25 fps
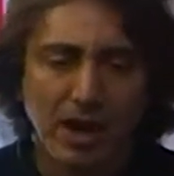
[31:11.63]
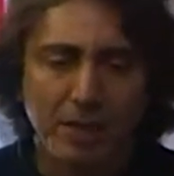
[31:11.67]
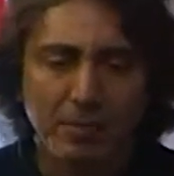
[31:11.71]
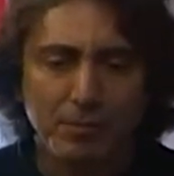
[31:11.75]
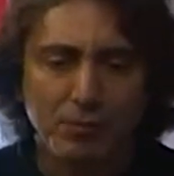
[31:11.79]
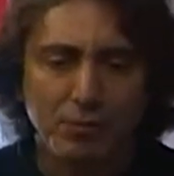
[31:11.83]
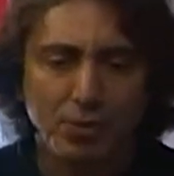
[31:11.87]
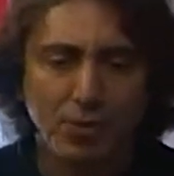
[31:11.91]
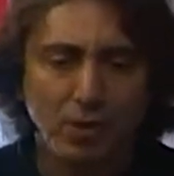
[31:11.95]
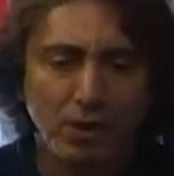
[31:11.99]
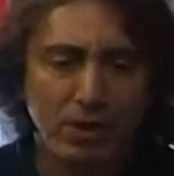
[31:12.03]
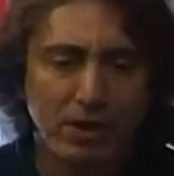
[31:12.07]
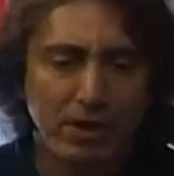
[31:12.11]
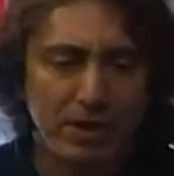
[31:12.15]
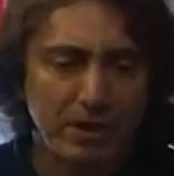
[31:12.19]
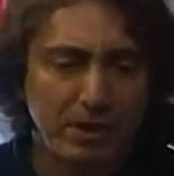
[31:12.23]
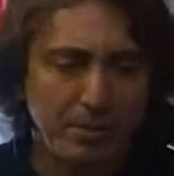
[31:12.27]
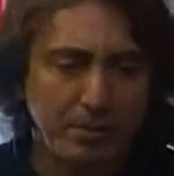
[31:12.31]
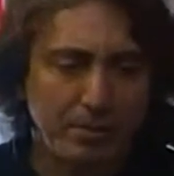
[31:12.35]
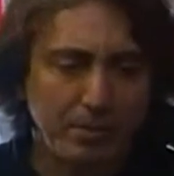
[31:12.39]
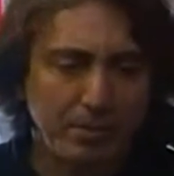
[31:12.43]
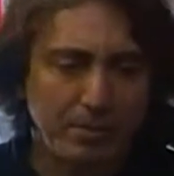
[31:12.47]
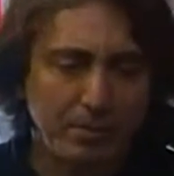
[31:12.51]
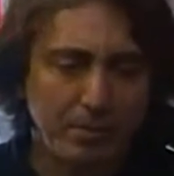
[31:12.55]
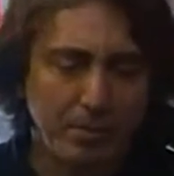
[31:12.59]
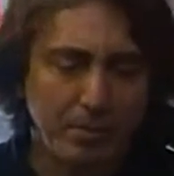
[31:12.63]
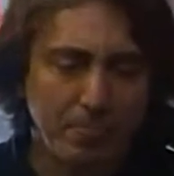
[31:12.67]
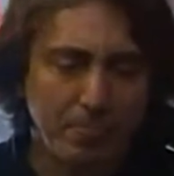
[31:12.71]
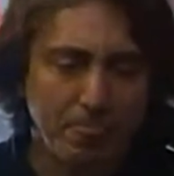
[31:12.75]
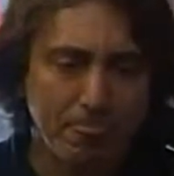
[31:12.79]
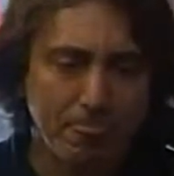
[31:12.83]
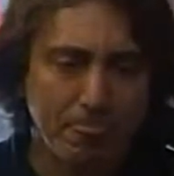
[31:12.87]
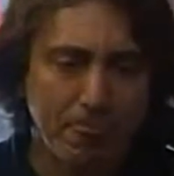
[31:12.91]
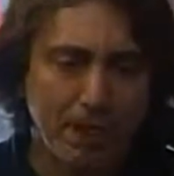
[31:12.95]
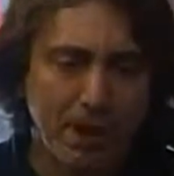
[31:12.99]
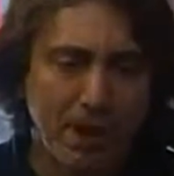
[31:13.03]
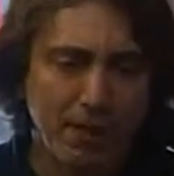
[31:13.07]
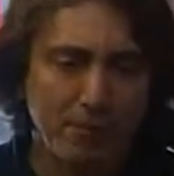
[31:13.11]
I'm talking. Well, ab- we're not
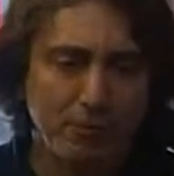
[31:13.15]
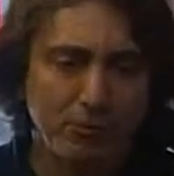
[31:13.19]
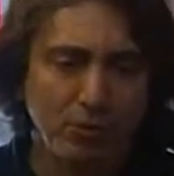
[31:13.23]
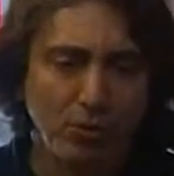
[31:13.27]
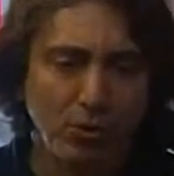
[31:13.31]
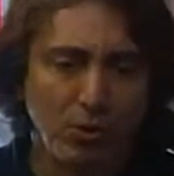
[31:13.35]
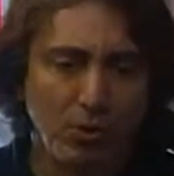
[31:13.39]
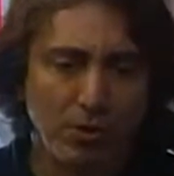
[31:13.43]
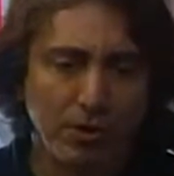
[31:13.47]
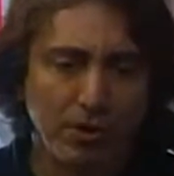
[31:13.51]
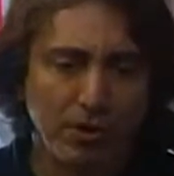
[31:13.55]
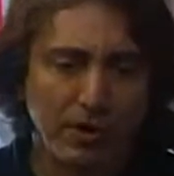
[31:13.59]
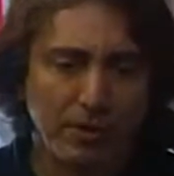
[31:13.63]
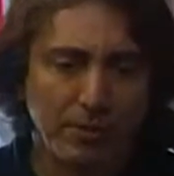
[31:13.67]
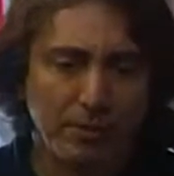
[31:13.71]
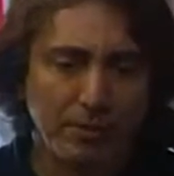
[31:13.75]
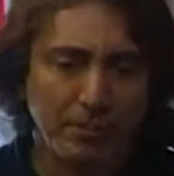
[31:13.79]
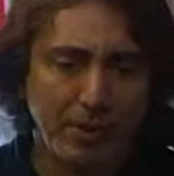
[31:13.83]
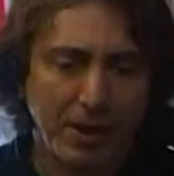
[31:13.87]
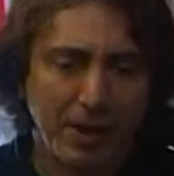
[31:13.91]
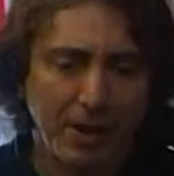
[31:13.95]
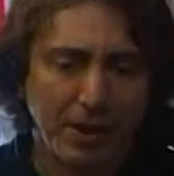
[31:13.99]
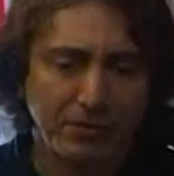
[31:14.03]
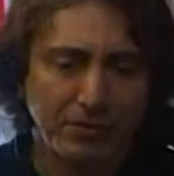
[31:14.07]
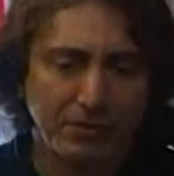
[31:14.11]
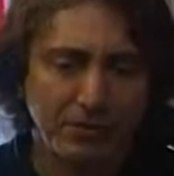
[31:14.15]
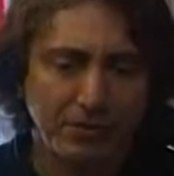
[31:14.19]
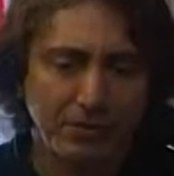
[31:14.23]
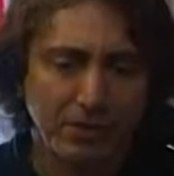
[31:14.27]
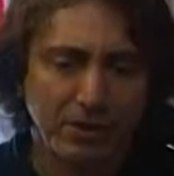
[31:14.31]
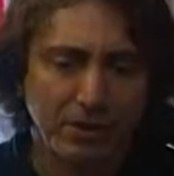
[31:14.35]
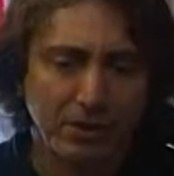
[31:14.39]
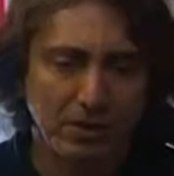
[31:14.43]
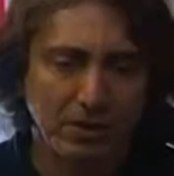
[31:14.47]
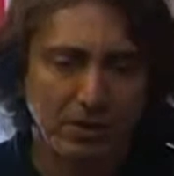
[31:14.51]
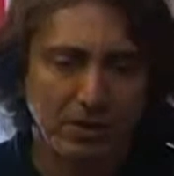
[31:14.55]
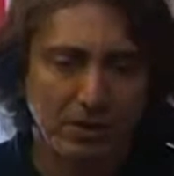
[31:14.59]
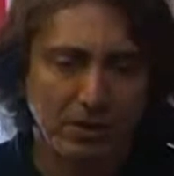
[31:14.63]
reading about. I'm that. talking
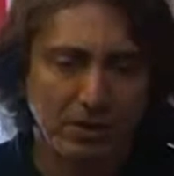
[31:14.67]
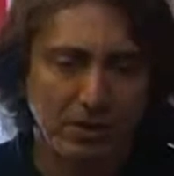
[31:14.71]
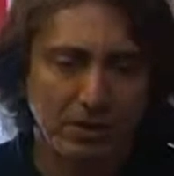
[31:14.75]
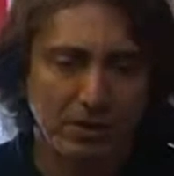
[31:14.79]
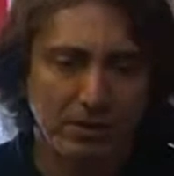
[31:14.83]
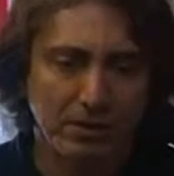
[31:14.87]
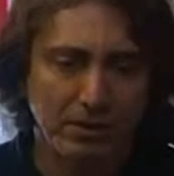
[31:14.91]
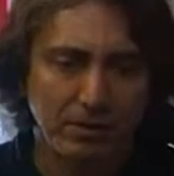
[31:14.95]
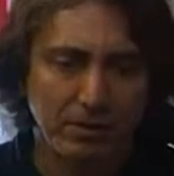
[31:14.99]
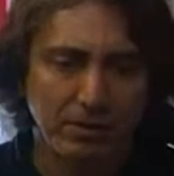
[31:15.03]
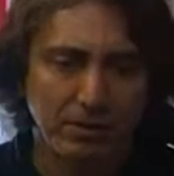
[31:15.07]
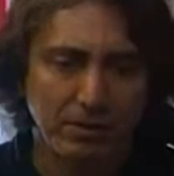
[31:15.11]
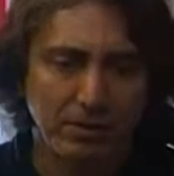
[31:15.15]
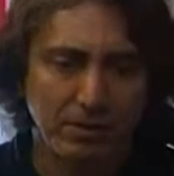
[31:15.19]
about uh,